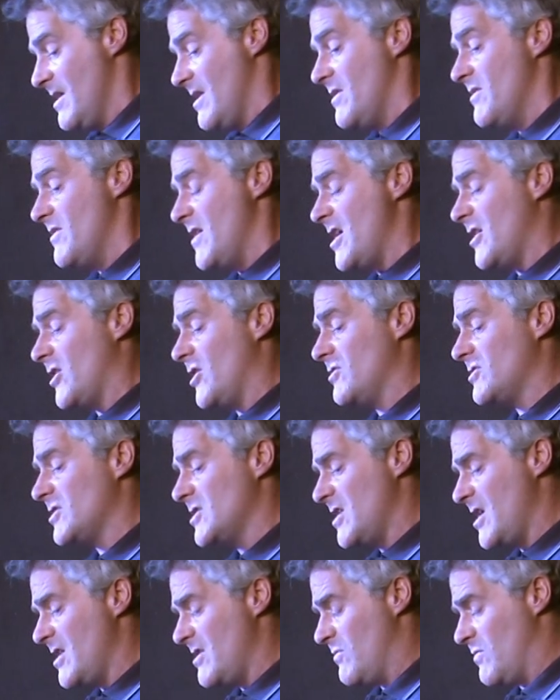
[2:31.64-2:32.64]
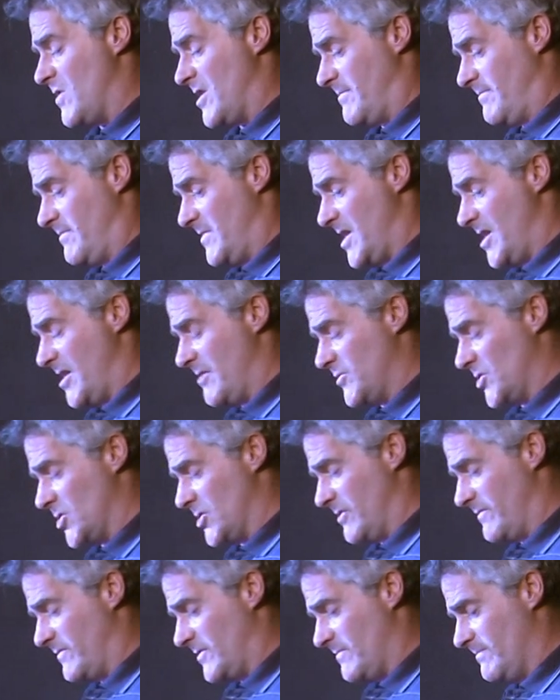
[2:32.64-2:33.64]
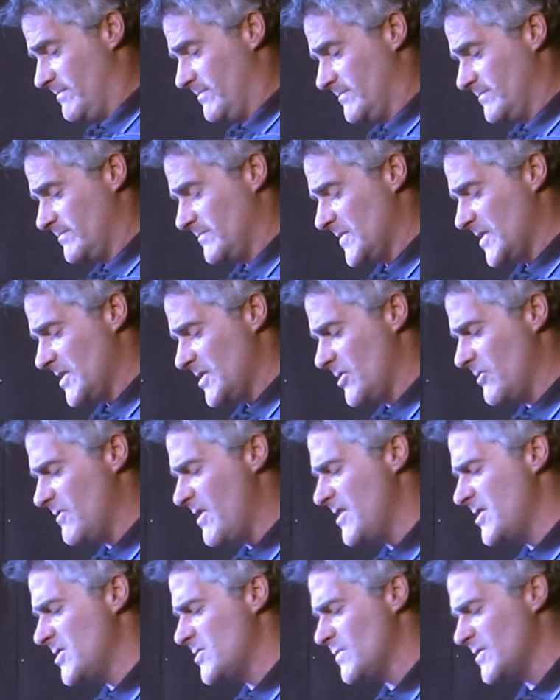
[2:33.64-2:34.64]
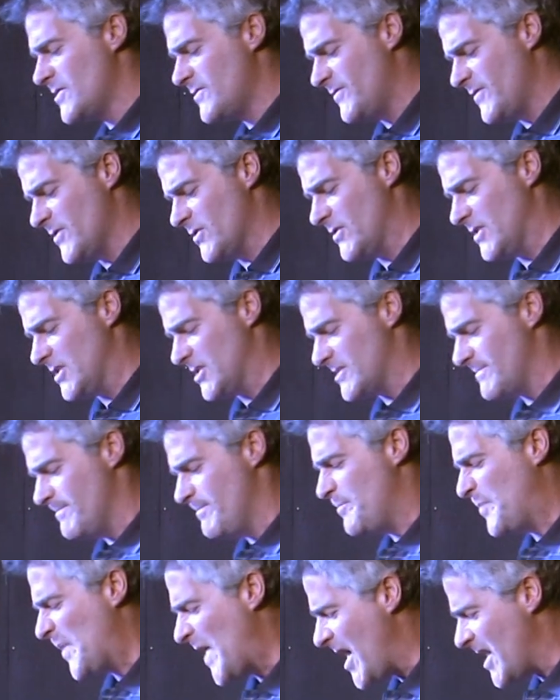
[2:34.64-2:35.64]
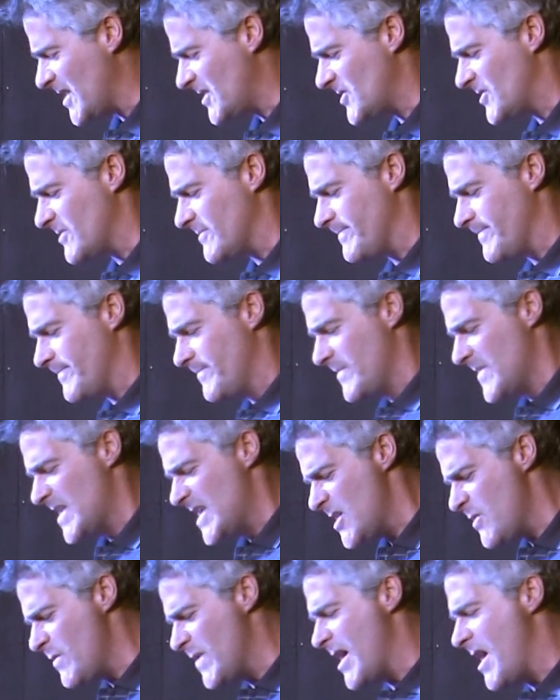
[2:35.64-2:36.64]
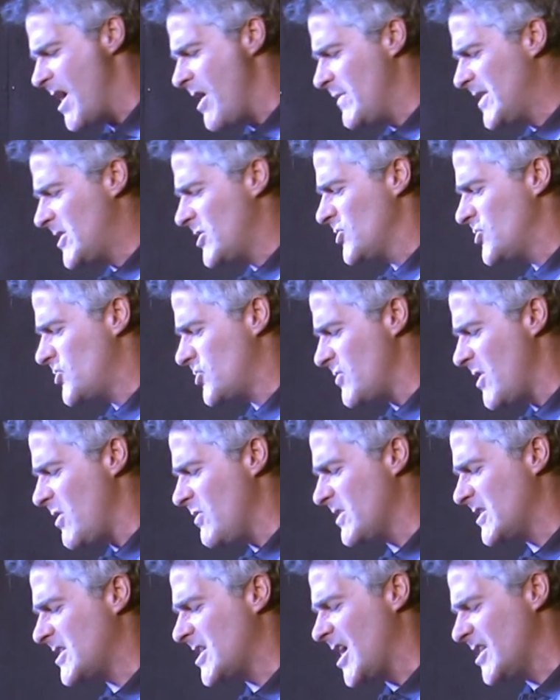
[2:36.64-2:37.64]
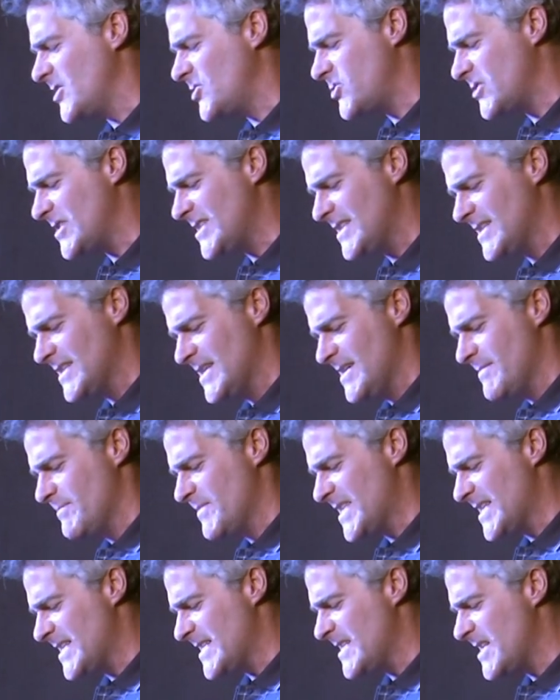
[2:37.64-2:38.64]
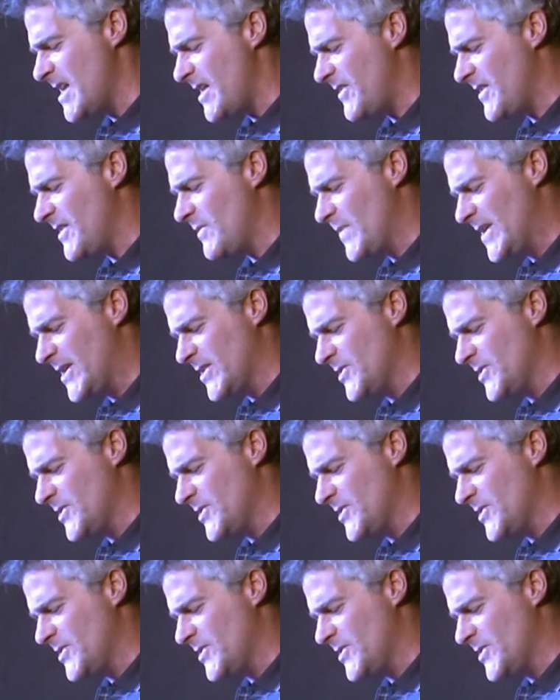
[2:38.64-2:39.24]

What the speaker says: "There goes another one," I observed. Carruthers was furious. "Blast them! Here we are, we control the country, but there's nothing we can